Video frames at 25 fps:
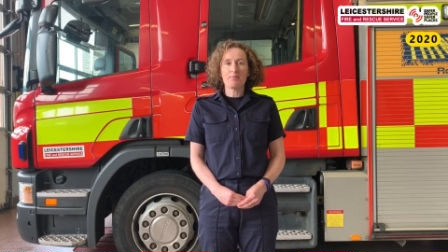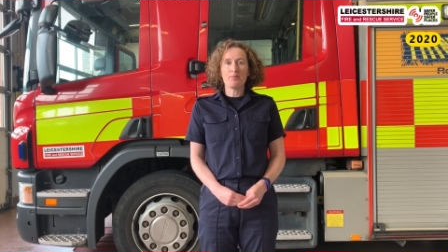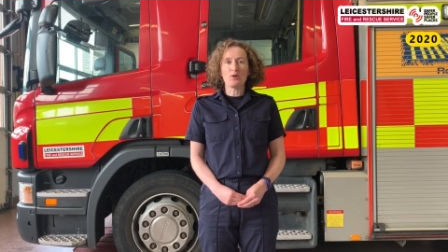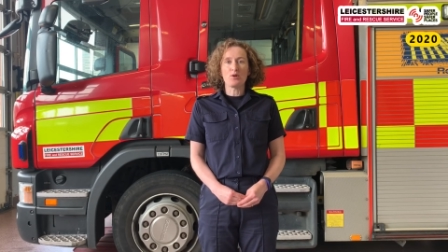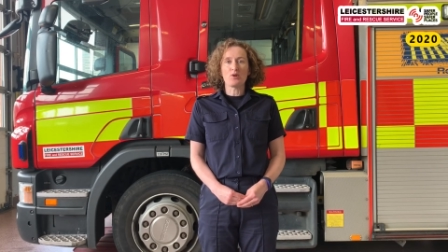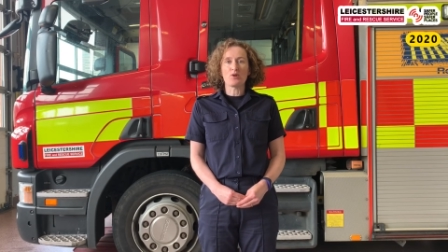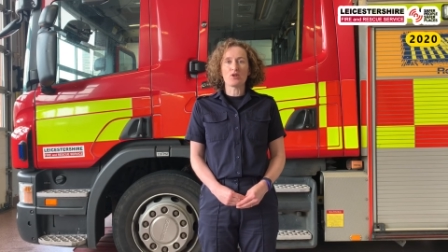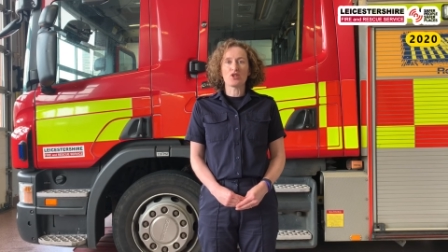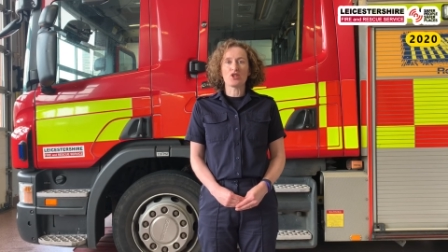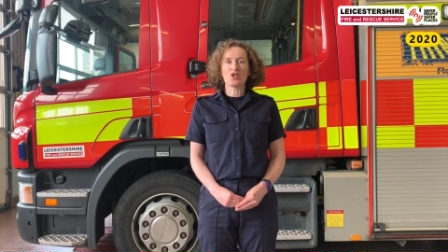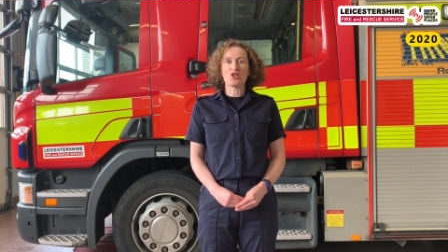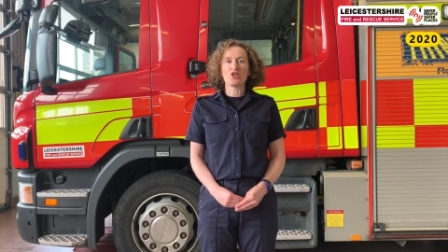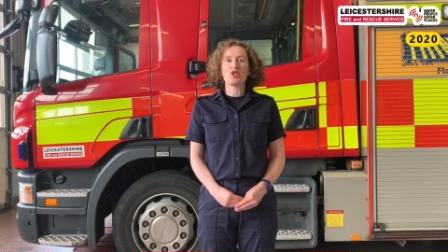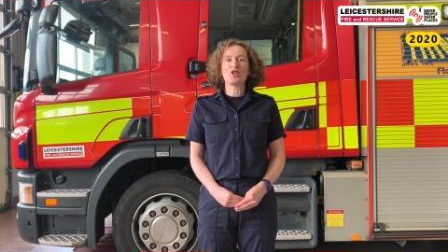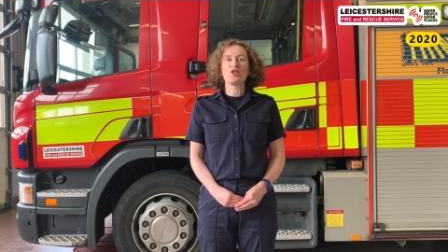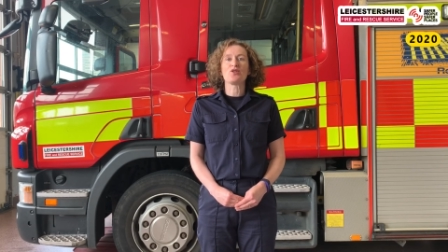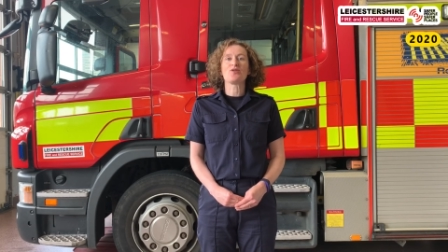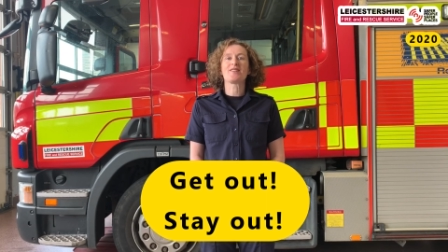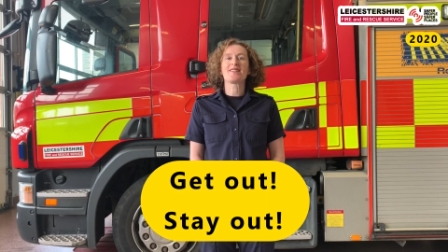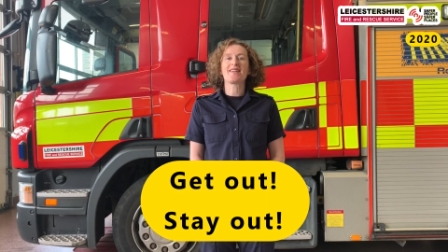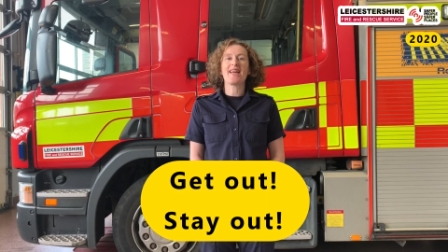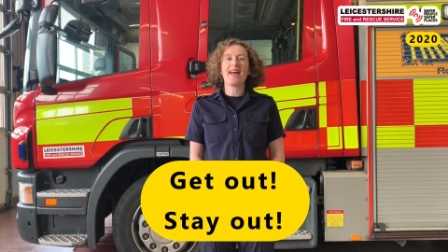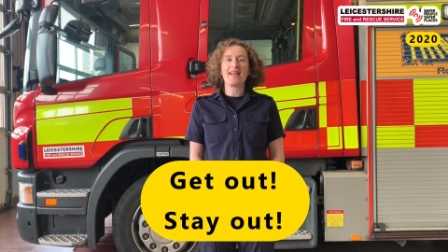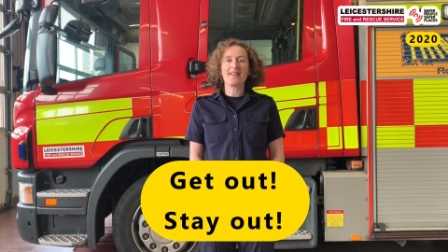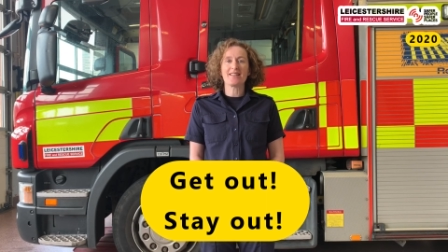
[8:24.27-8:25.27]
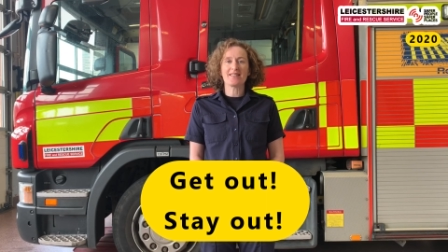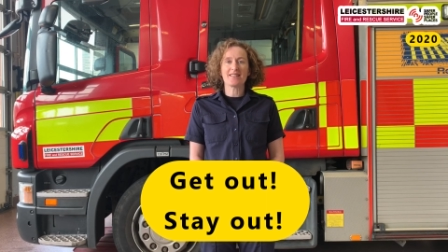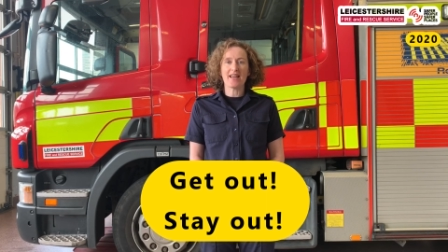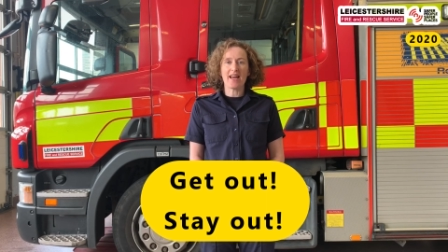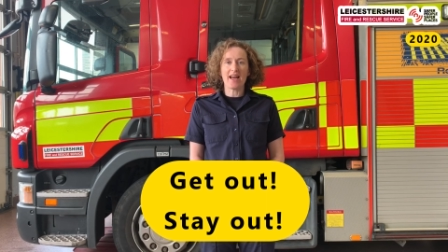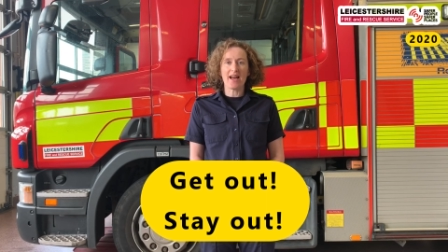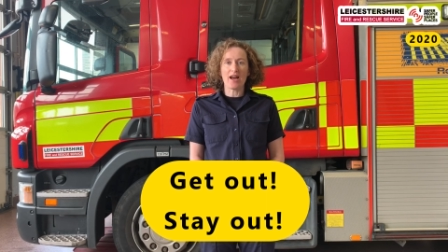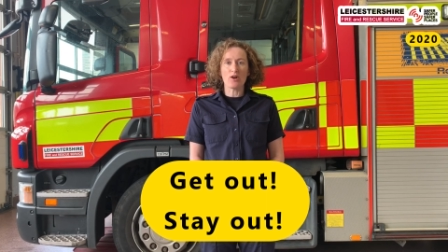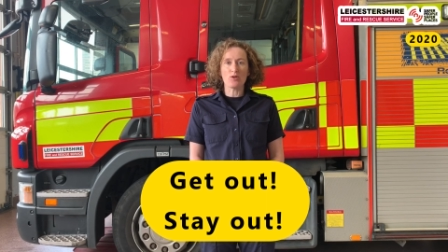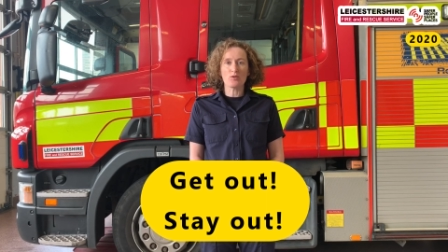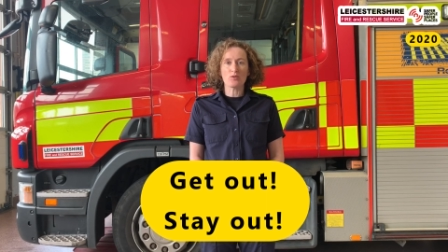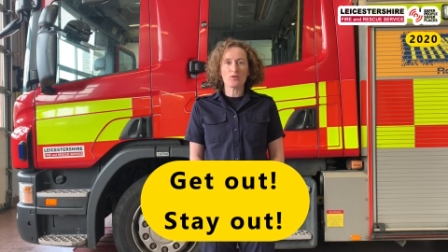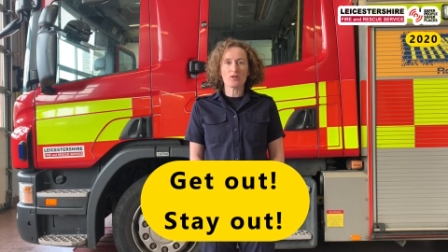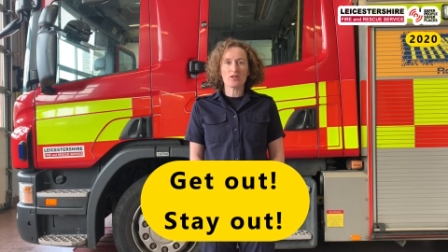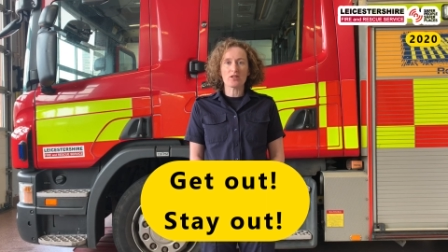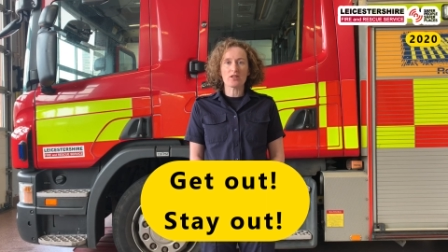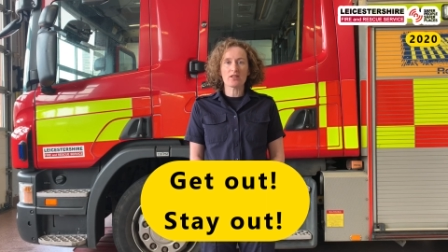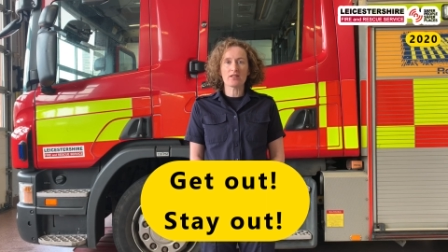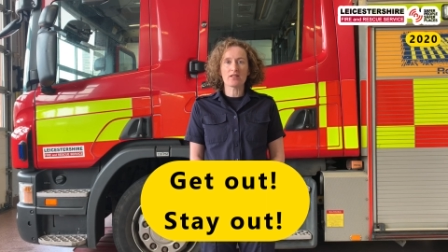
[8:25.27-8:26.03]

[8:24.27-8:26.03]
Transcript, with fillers: important, you get out,